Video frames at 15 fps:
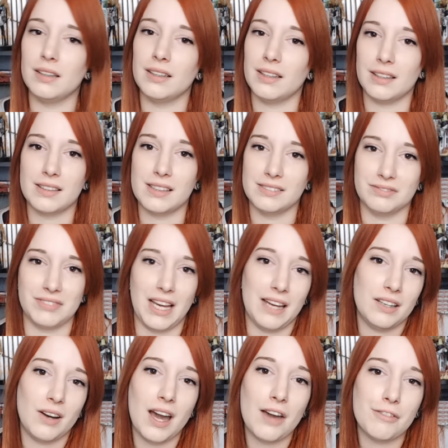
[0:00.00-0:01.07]
I
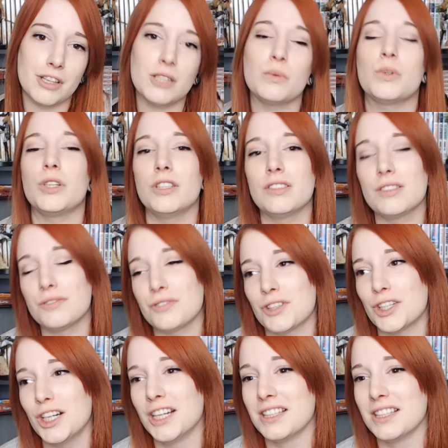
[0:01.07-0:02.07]
don't have any words for